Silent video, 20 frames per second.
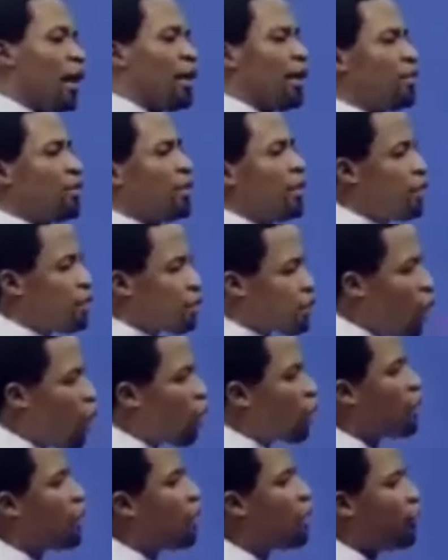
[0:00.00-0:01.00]
are the things
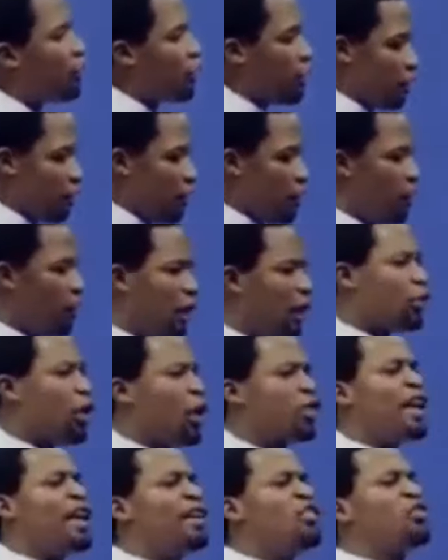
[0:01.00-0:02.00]
God gives.
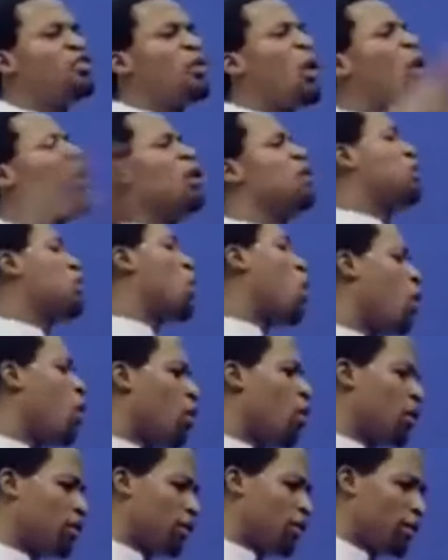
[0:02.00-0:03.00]
He just enjoys
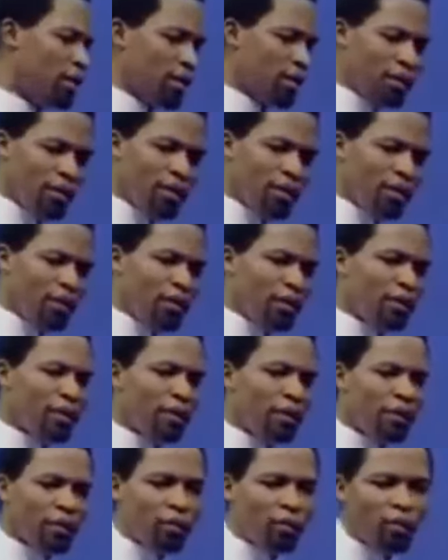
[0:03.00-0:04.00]
God.
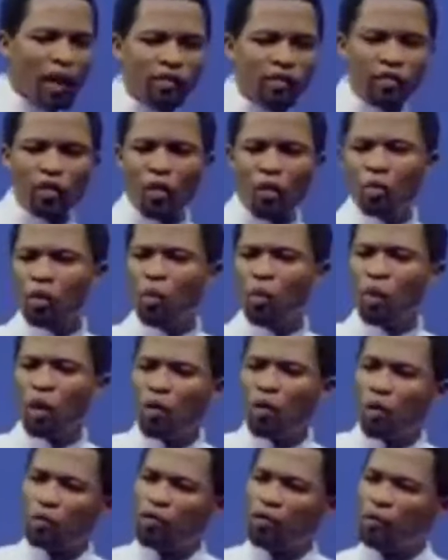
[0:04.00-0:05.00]
My son will
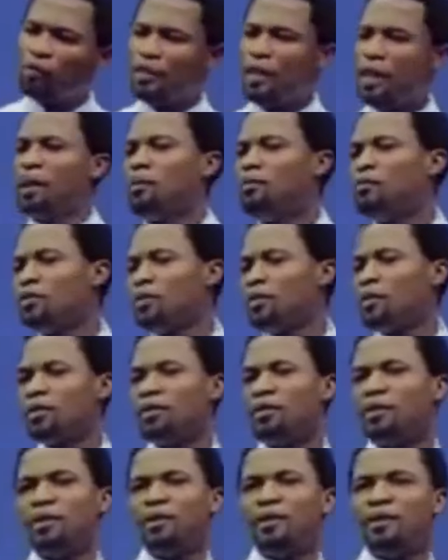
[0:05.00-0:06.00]
wake up sometimes,
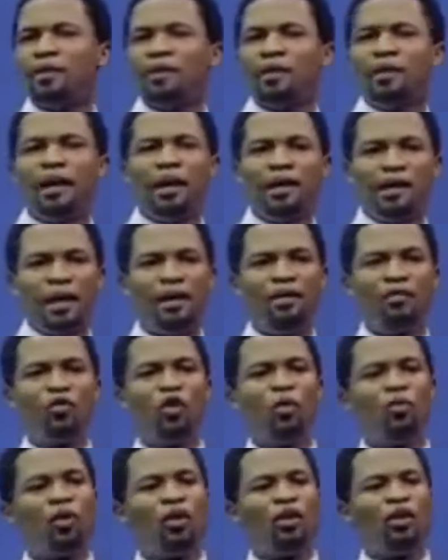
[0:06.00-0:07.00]
and then
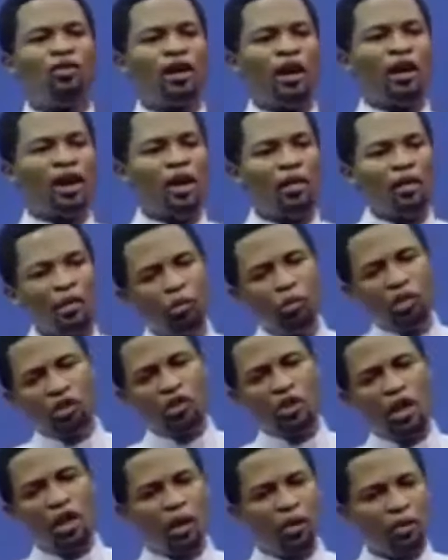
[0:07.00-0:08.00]
if nobody is around, he
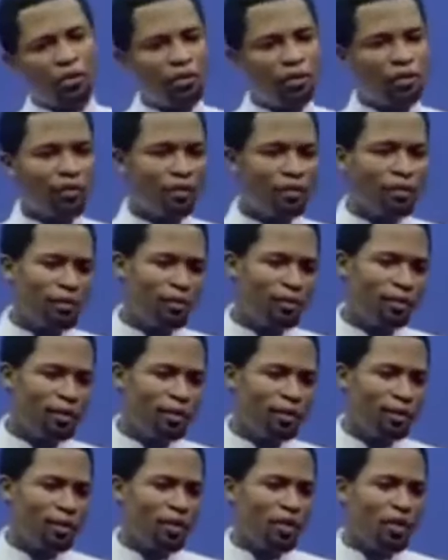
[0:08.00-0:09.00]
will shout.
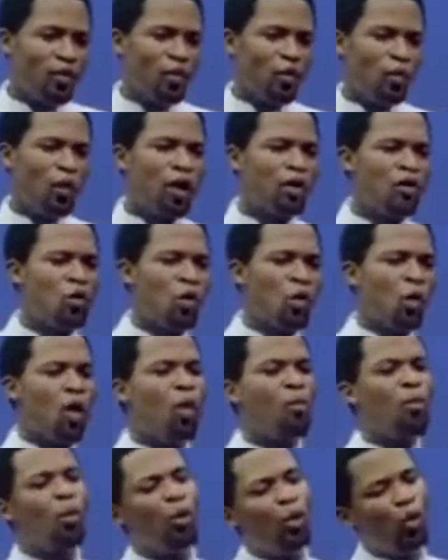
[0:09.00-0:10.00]
When you
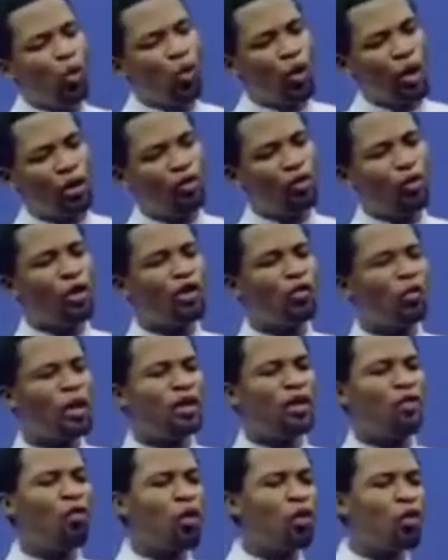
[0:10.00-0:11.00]
come, he will look at you.
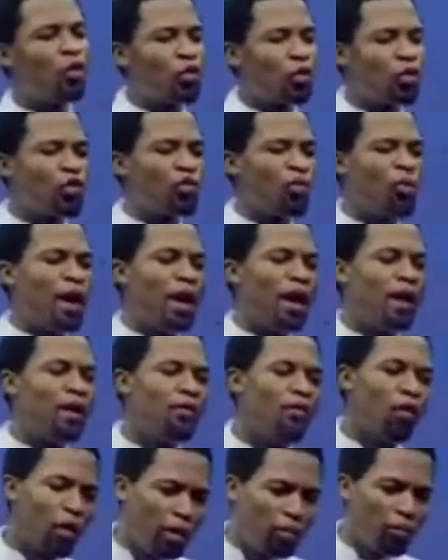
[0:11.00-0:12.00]
He's waiting for you to smile
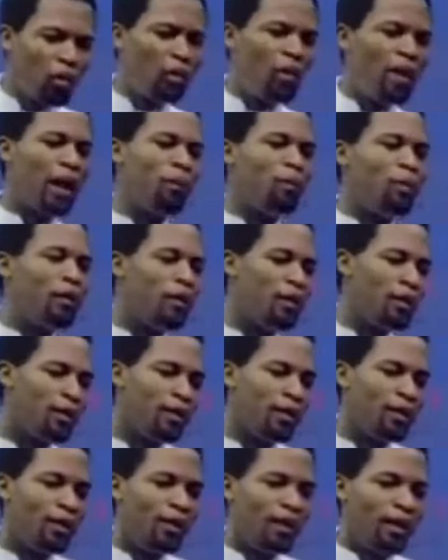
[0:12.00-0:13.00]
for him to be happy.
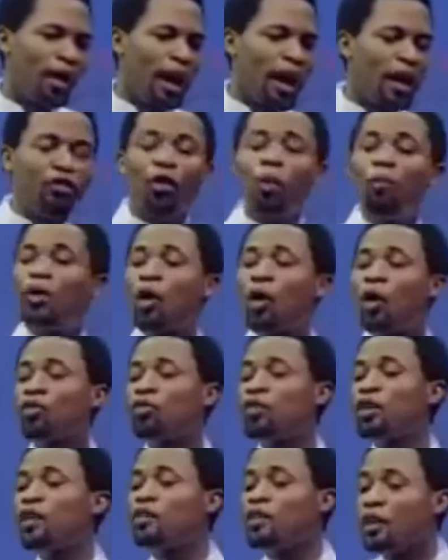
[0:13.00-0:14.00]
And so,
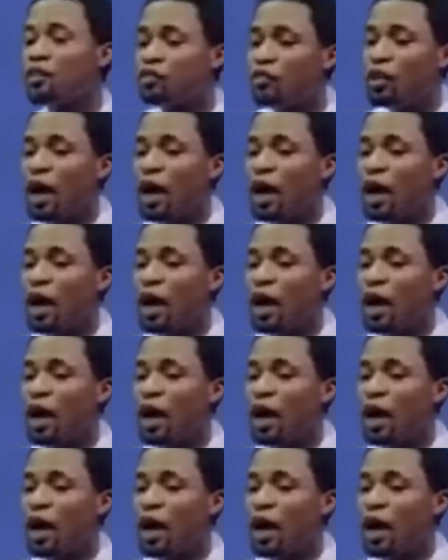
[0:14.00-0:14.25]
because he's a